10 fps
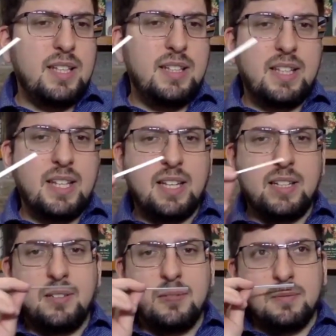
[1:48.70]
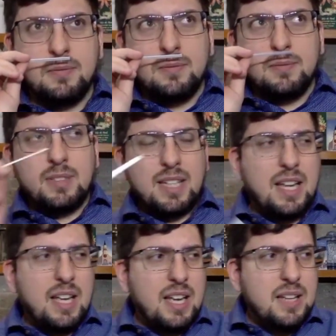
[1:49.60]
Then,
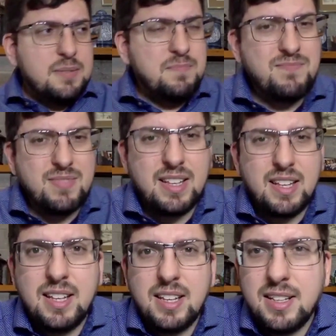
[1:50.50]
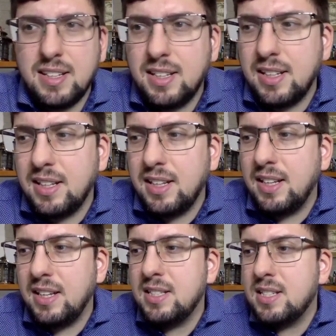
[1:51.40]
and
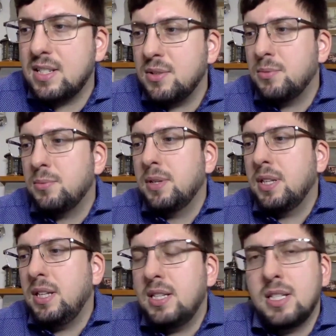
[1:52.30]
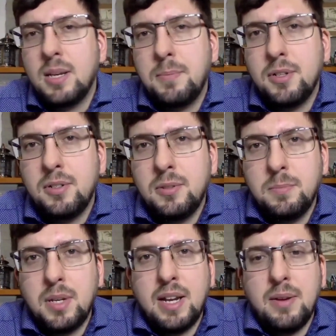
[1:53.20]
it's really subtle,
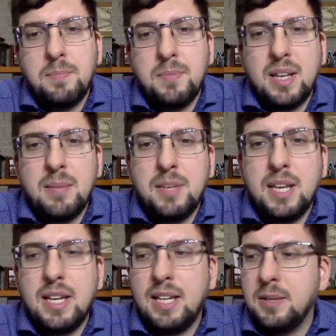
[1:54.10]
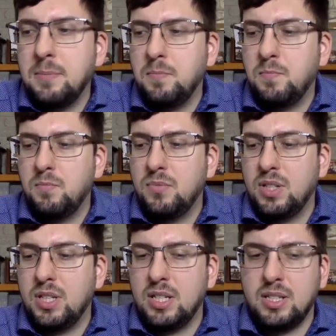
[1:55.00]
but I'm getting a
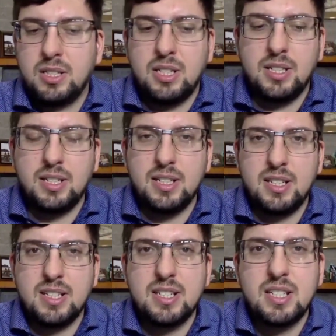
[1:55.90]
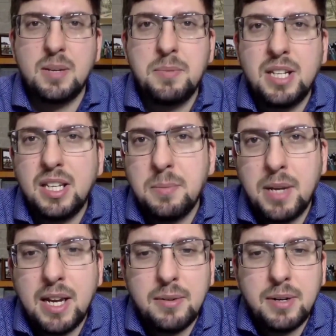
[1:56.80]
little something in the
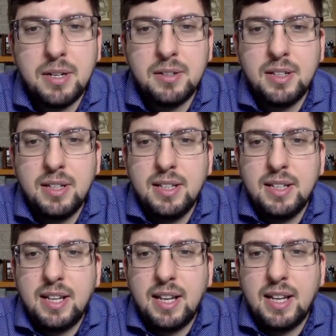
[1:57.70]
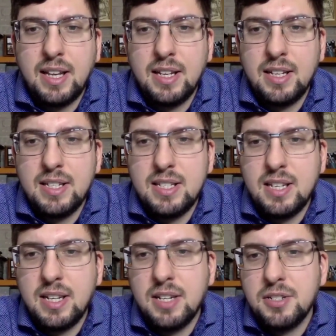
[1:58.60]
background, and I see
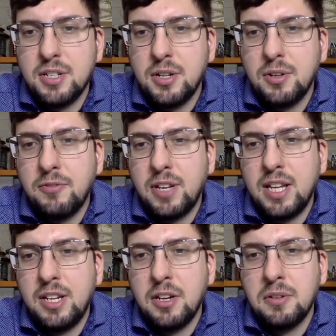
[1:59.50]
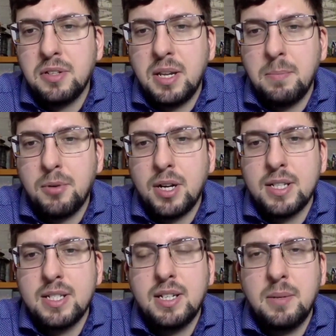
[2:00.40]
that there's a note of Thibeault,
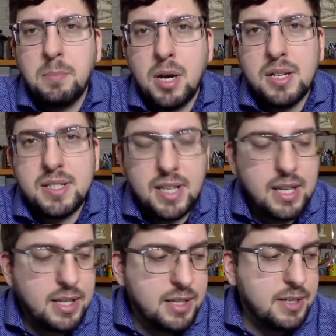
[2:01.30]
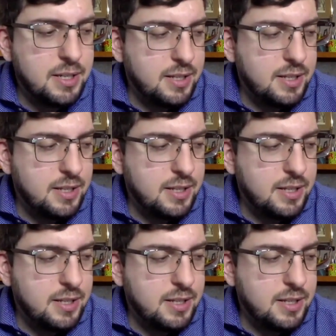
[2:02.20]
Ambroxan, and Musc, and